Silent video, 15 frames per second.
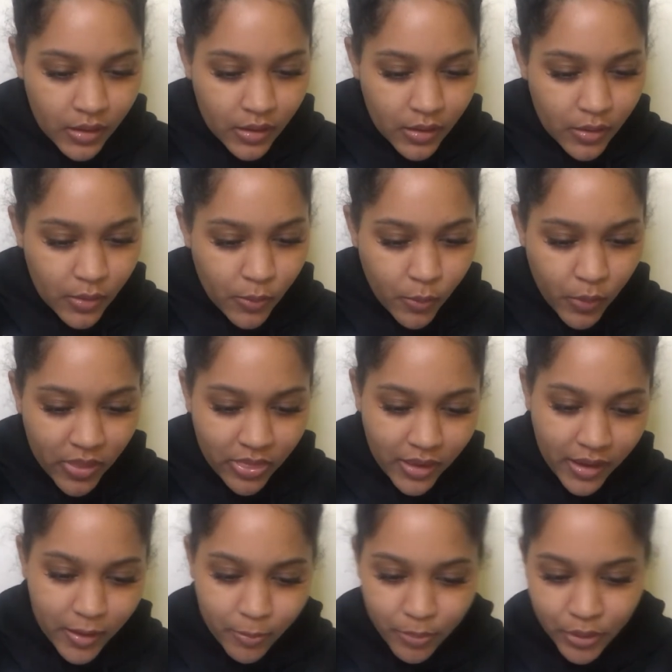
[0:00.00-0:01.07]
with a
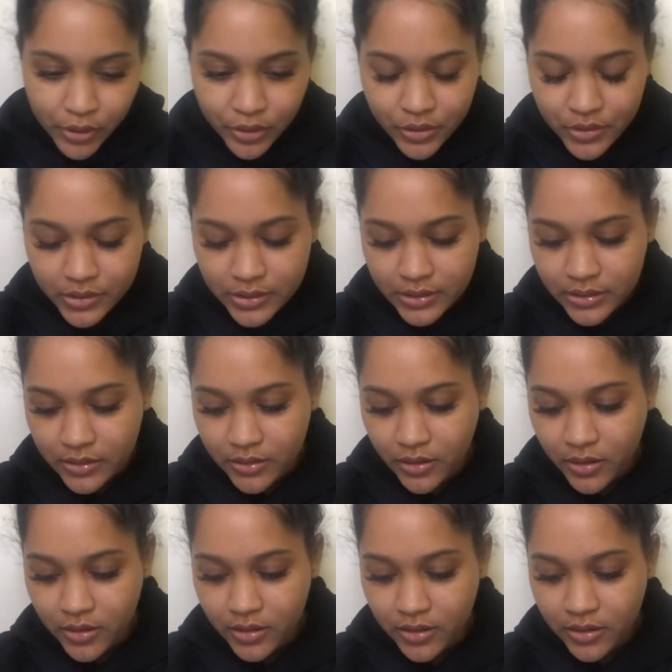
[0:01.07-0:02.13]
person on the
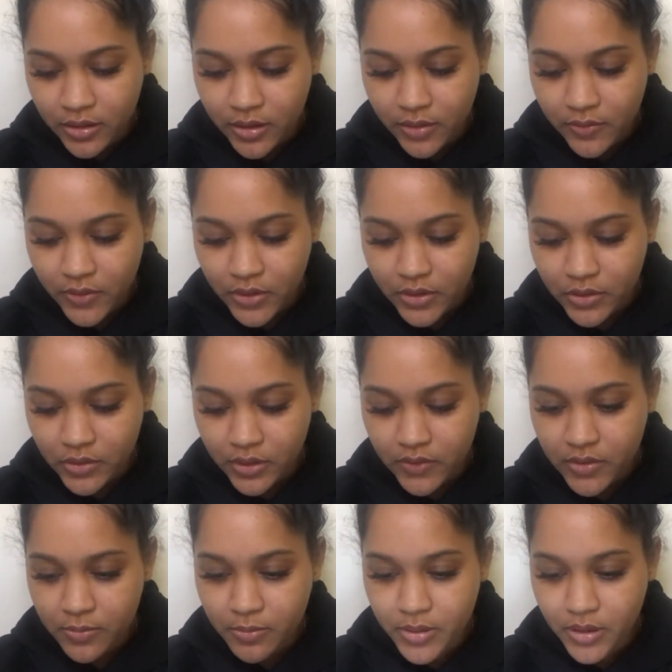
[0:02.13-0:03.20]
cover. So I have to
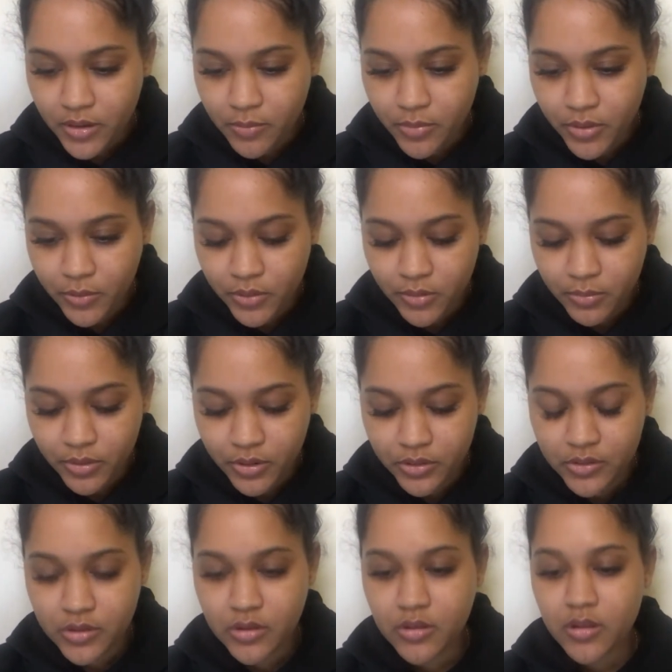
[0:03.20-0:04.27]
pick a book with a person on
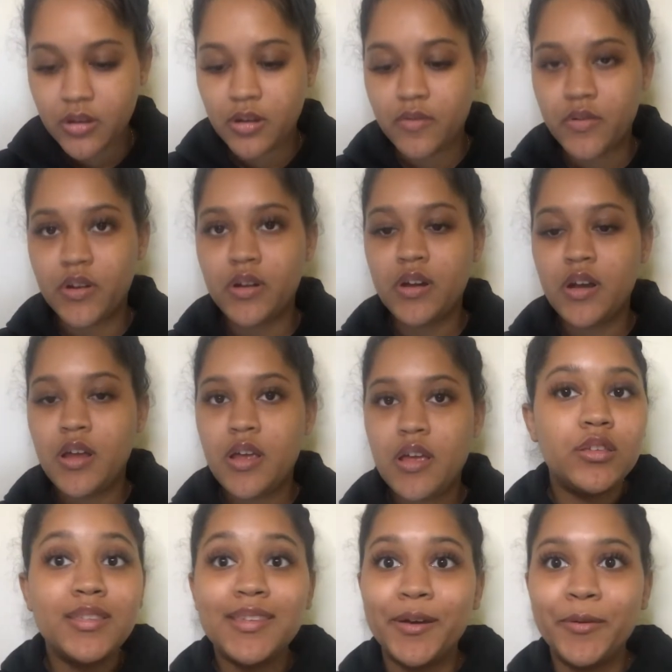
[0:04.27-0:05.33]
the cover. So
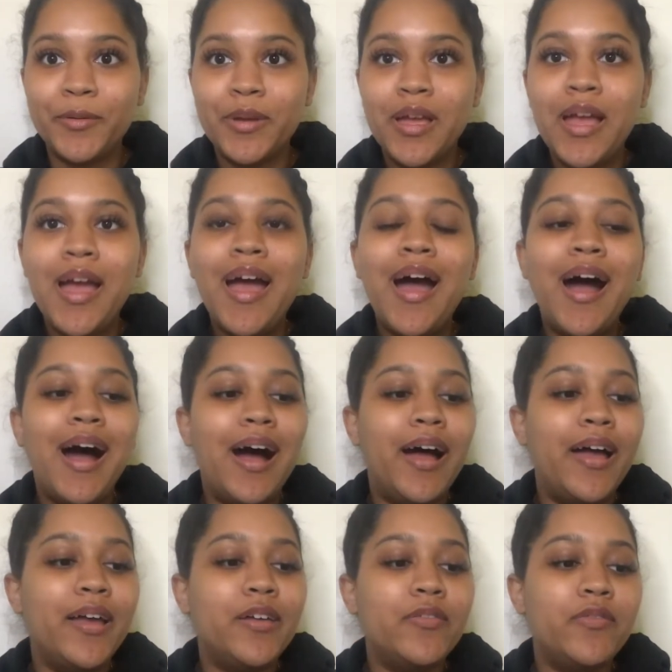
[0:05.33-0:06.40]

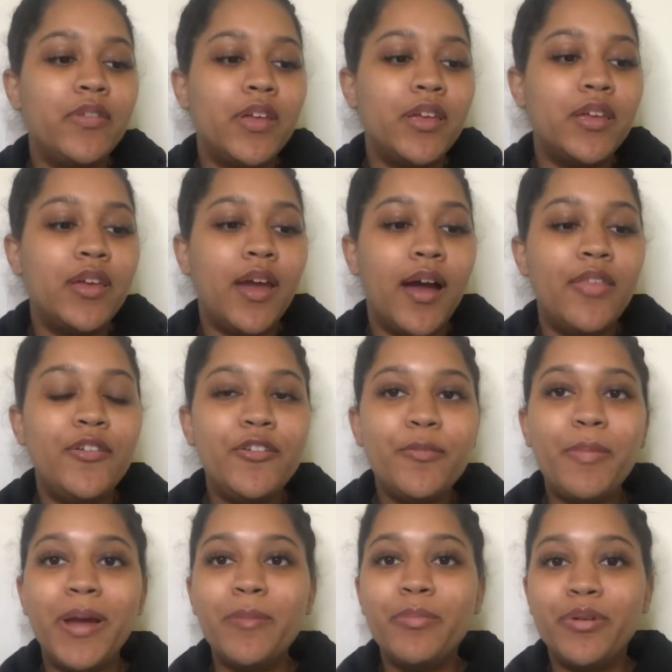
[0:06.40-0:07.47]
I've gathered my
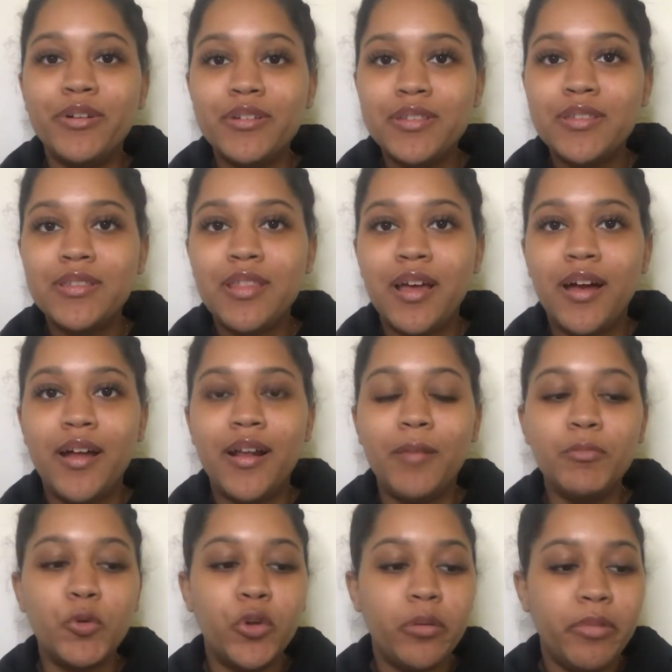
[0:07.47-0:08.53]
books that I'm going
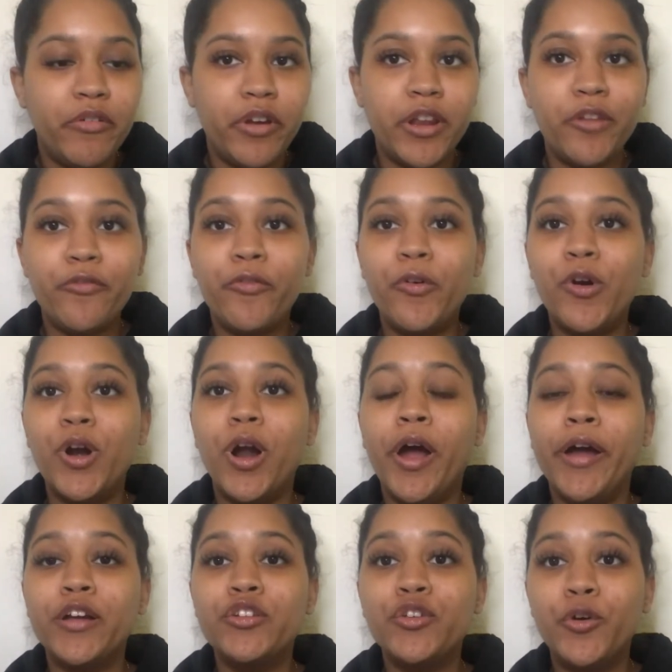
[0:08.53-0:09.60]
to be reading for
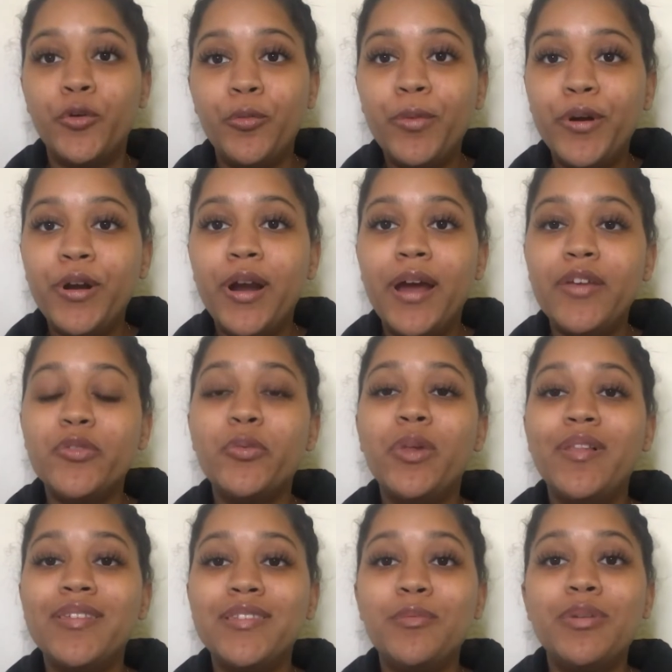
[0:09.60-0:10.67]
October, as well as the
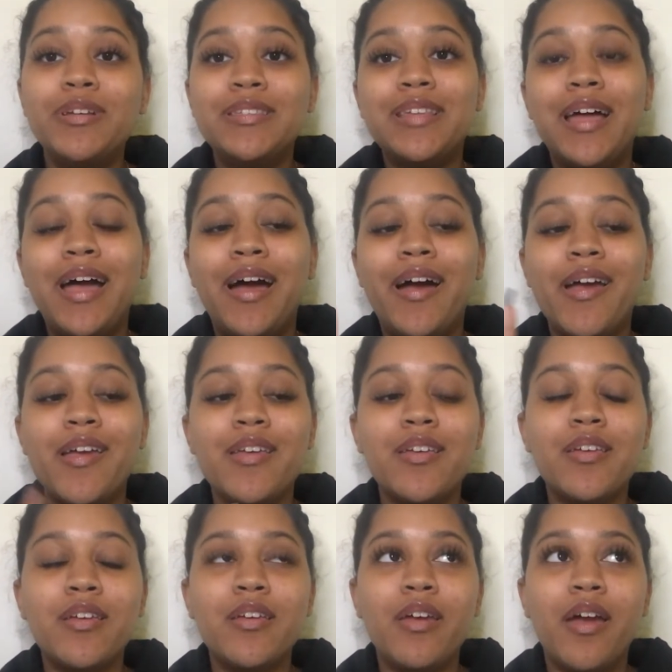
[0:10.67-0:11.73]
books that I
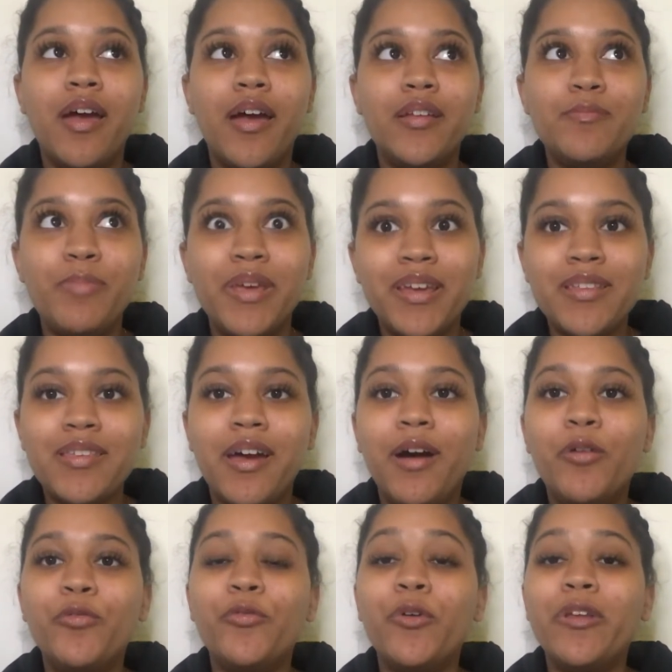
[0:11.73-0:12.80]
picked out
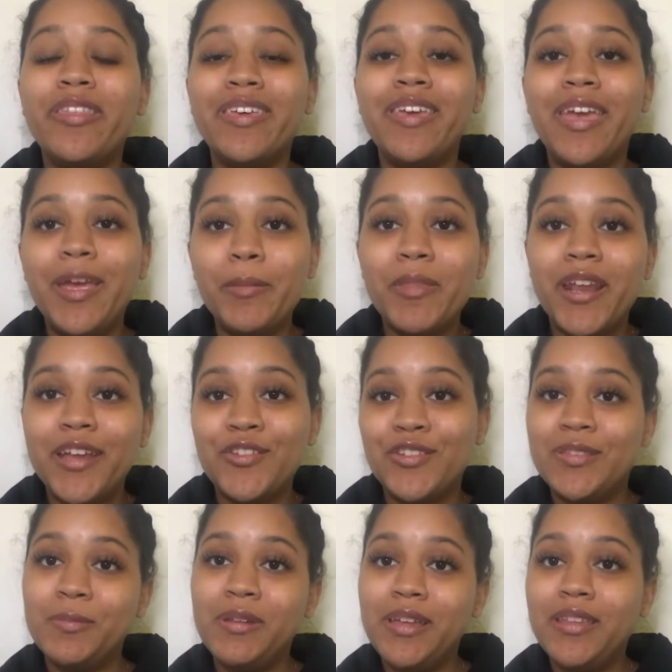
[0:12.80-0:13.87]
for the game that I just
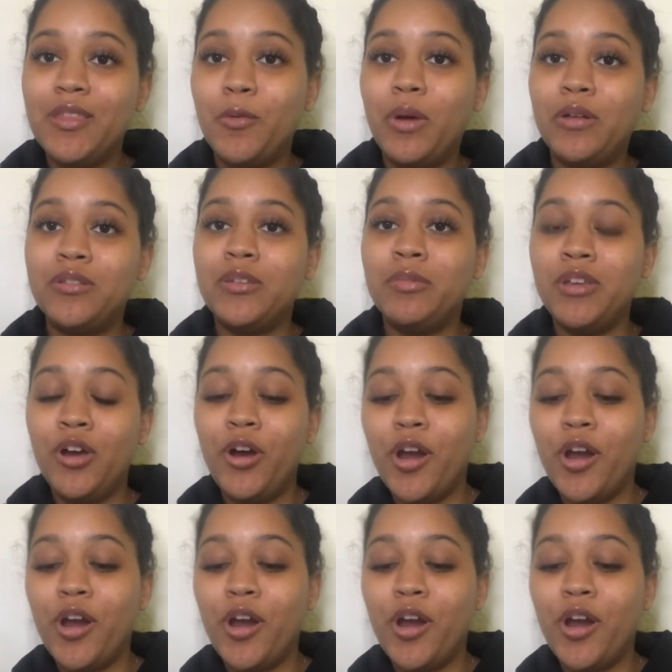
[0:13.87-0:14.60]
played, the WoW TBR,